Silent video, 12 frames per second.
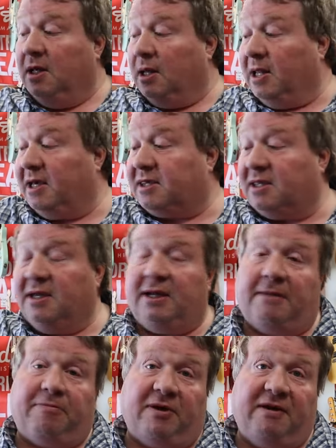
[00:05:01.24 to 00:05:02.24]
Last night
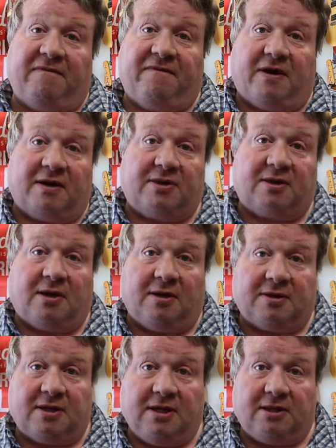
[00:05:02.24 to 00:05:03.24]
I played a Vox
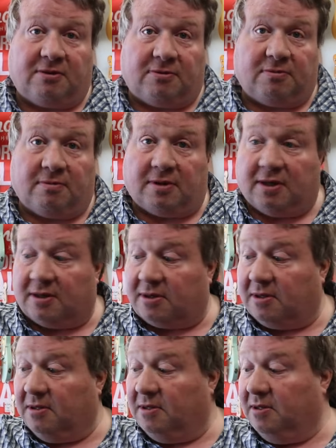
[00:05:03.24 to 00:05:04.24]
Continental through
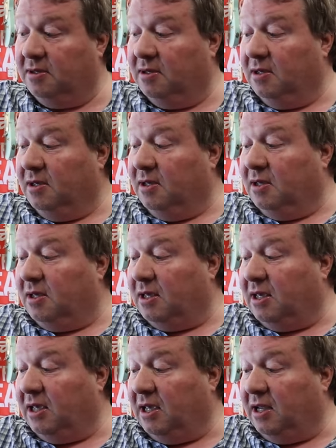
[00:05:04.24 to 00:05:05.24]
this,
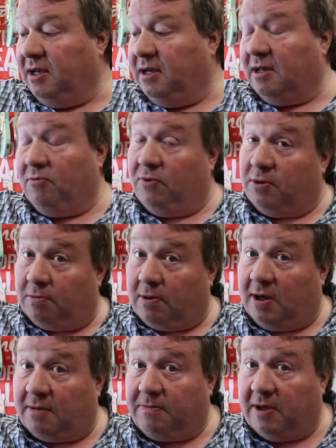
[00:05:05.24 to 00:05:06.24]
and with a
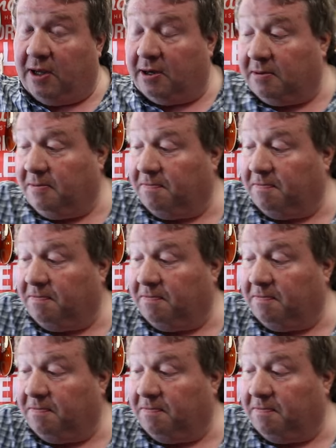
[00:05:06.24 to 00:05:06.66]
rock band,